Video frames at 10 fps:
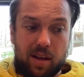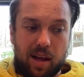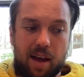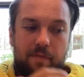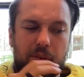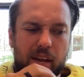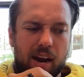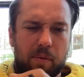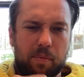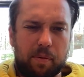I forget.
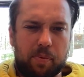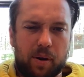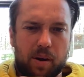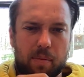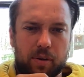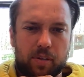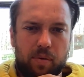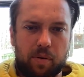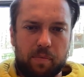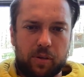I want to put a number because I
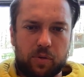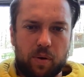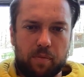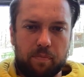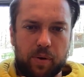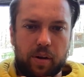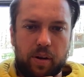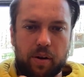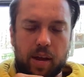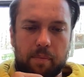don't want to misquote and put it
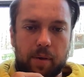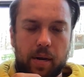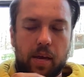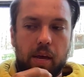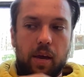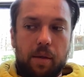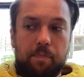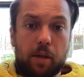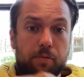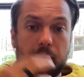in your head, but
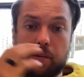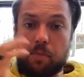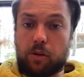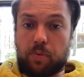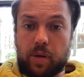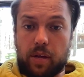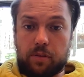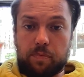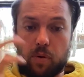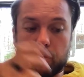he was molesting multiple
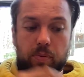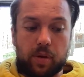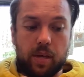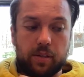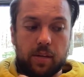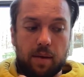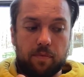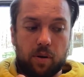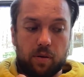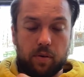kids. Multiple kids
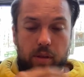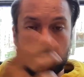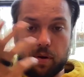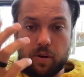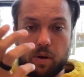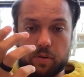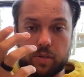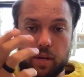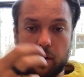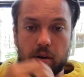came, or they were
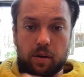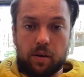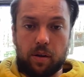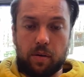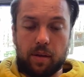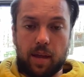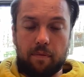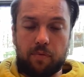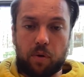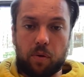adults later, you know, and
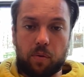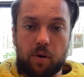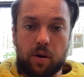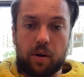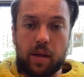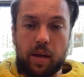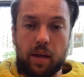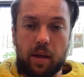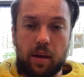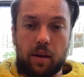came forward
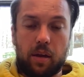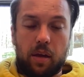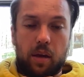and